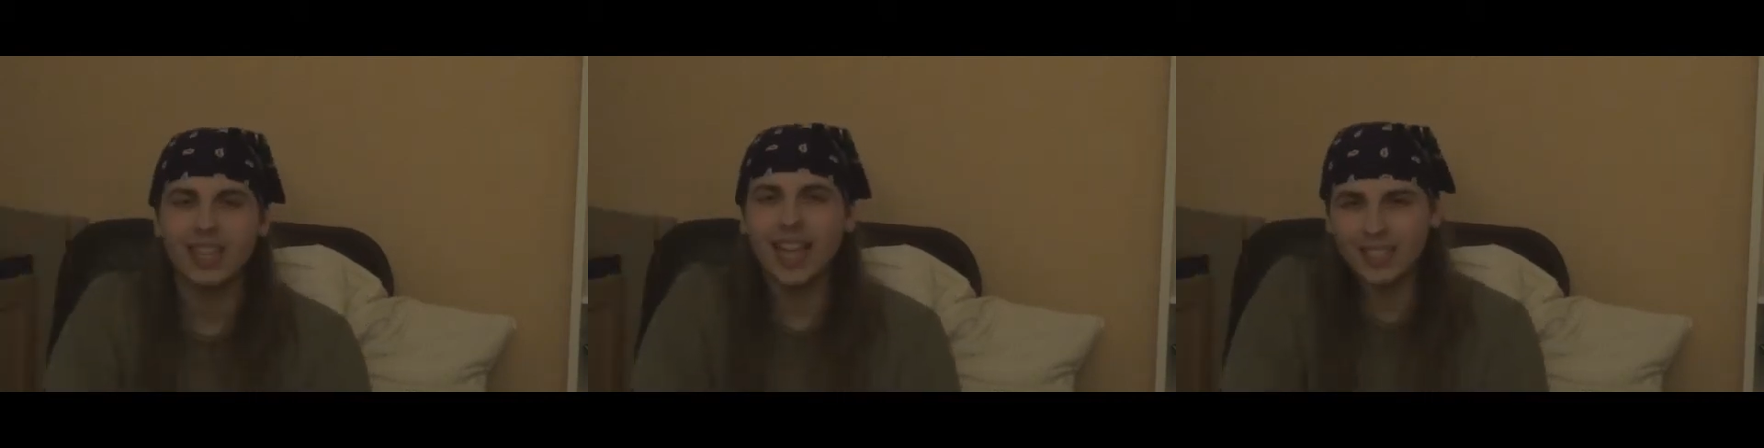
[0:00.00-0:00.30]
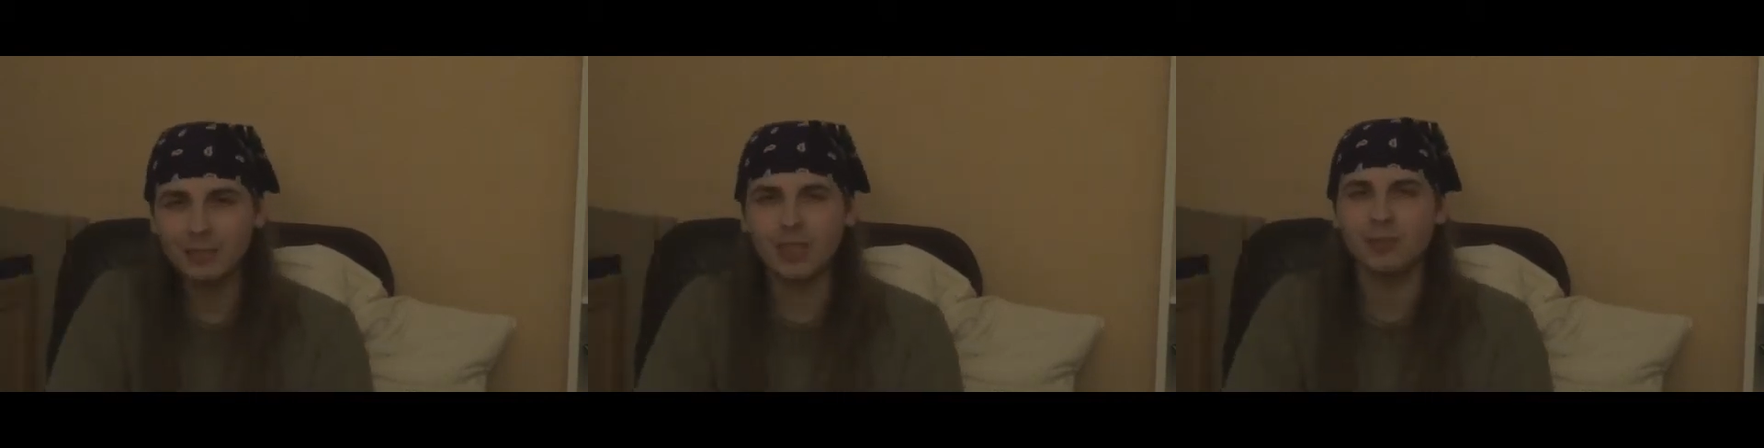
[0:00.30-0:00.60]

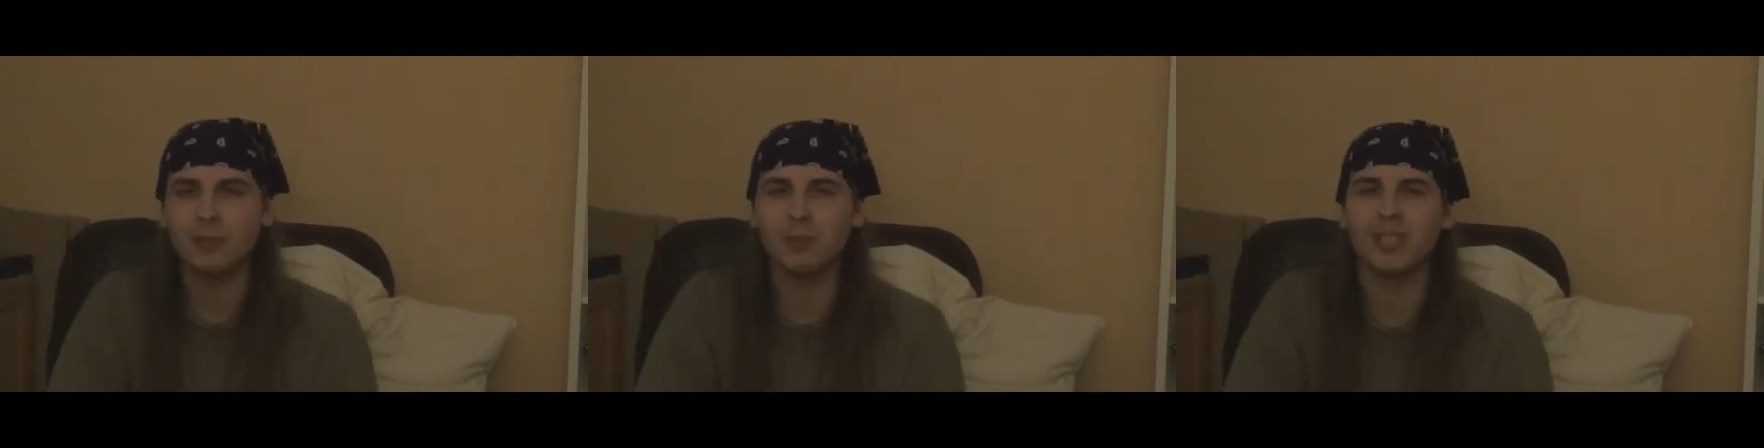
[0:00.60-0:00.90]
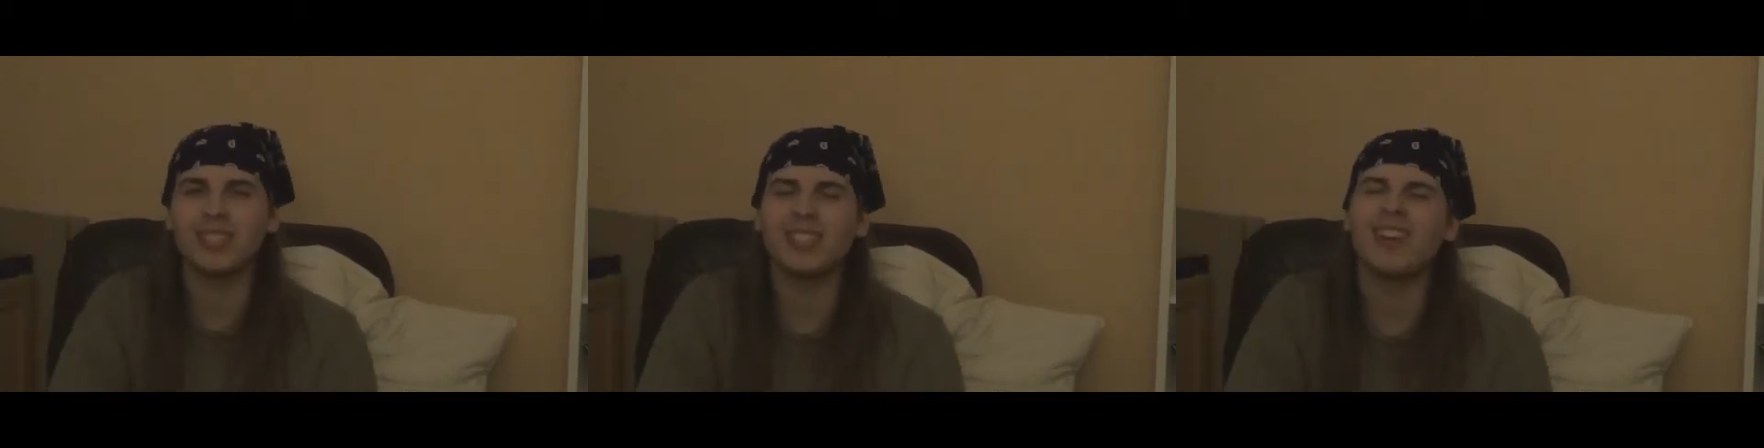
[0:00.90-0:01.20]
Lex was pretty
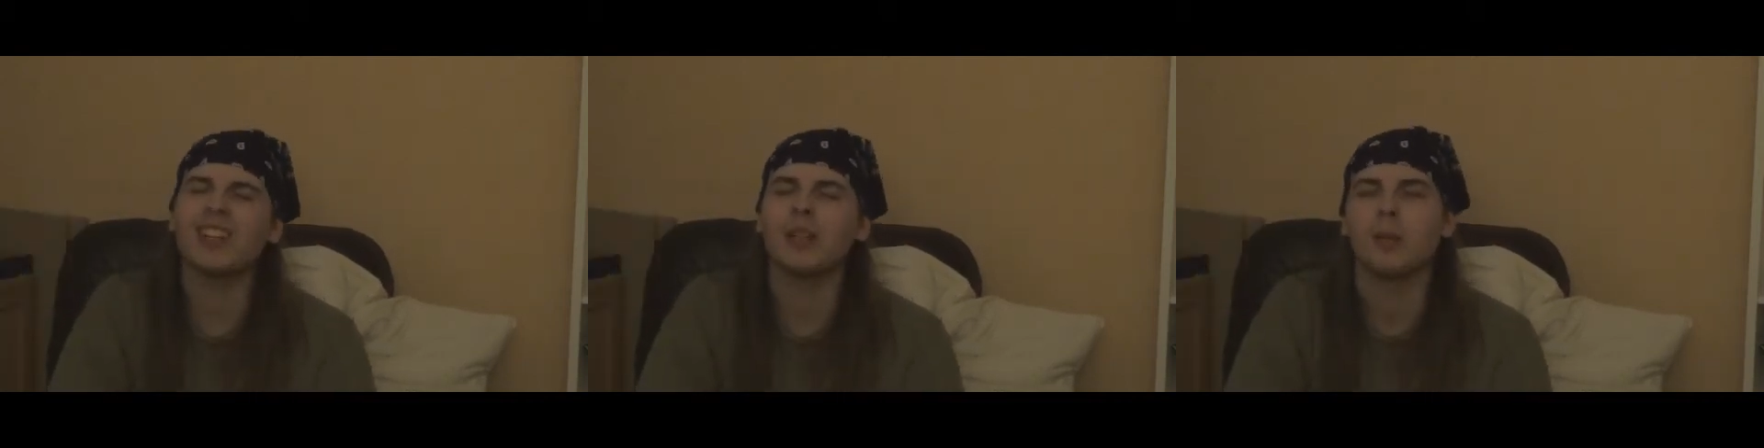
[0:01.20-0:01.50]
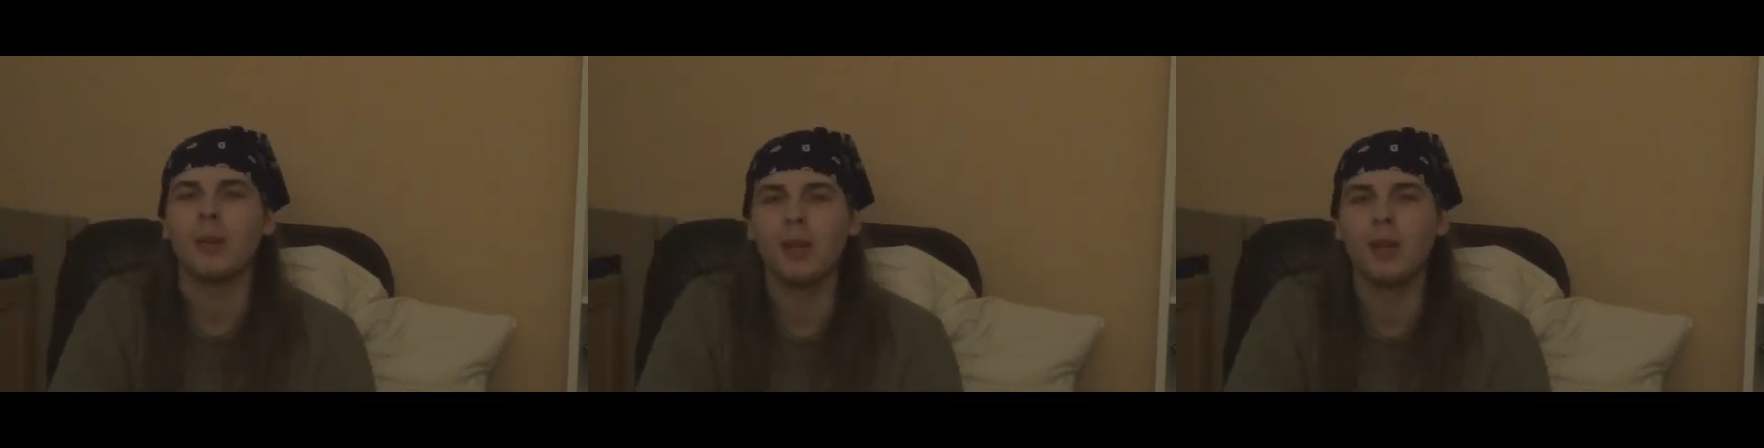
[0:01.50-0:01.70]
much talking